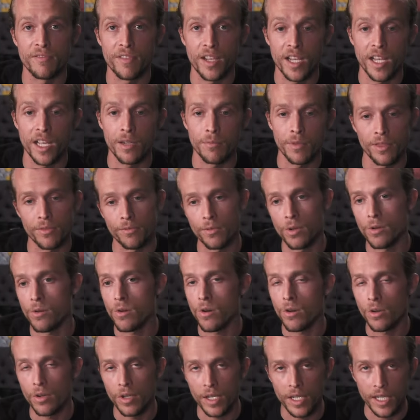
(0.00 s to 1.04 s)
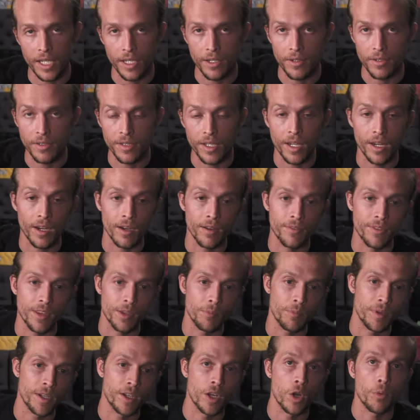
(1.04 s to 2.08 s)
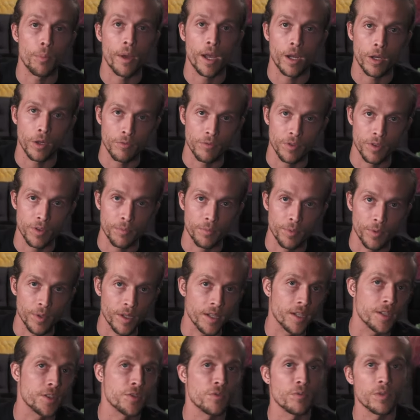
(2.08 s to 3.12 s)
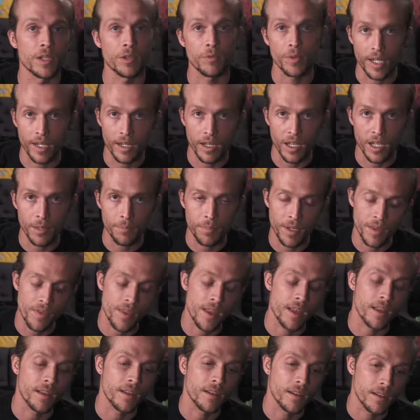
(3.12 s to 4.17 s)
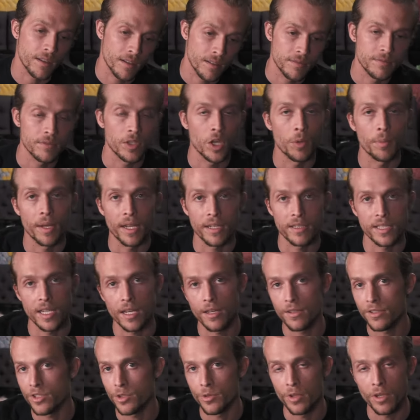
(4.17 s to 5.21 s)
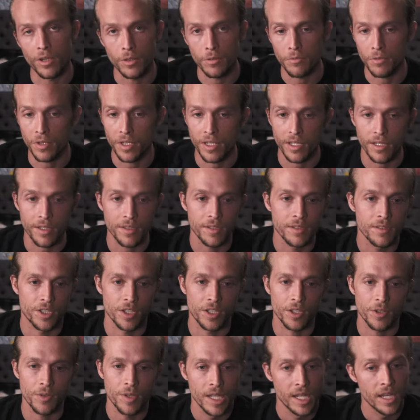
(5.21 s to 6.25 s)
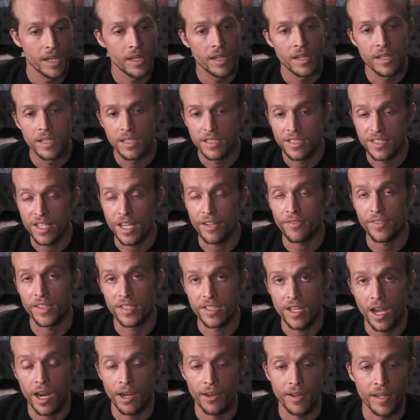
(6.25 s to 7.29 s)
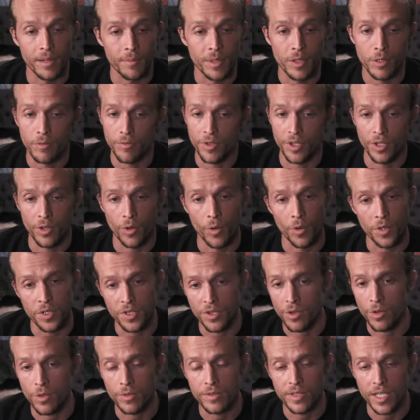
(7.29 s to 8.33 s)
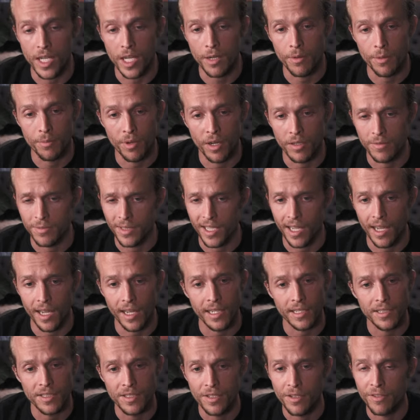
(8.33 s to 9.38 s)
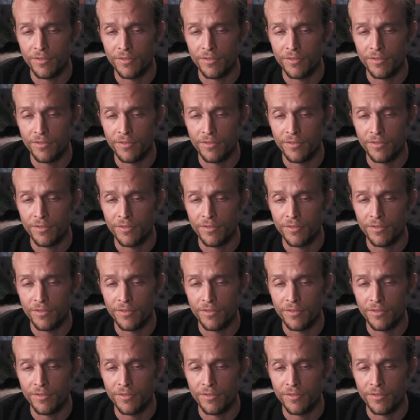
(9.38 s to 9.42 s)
the van, we'd throw all our gear in there, and then we'd go back over to the bridge, re-rig up, and then go back down, do it all over again. So it's definitely tiring. I mean, over the course of the whole day, we probably hiked,